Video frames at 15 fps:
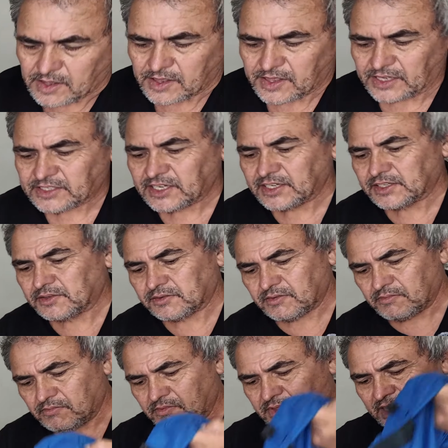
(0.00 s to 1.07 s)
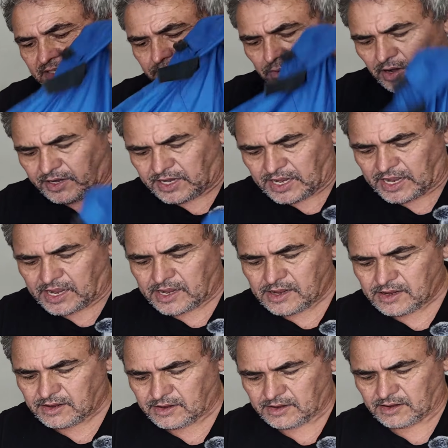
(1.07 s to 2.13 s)
This one here,
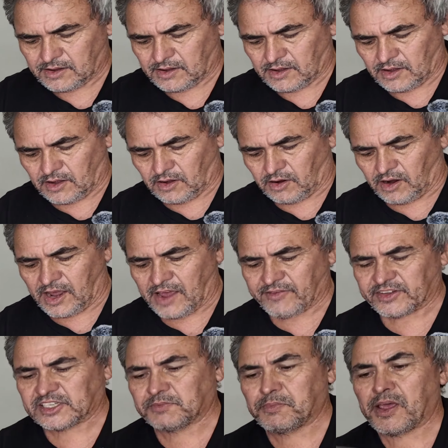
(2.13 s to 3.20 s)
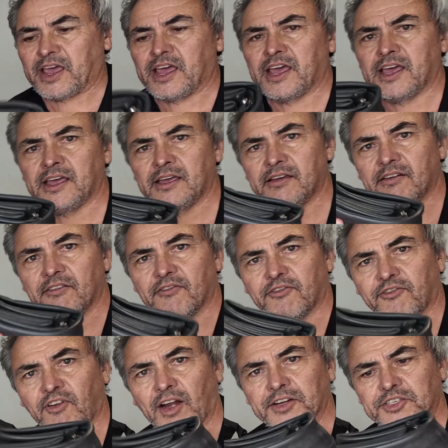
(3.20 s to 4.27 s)
I have a spare
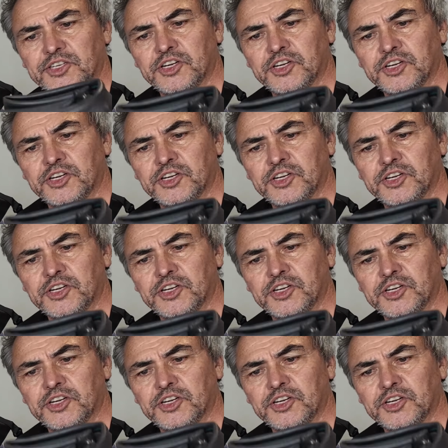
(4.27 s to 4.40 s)
front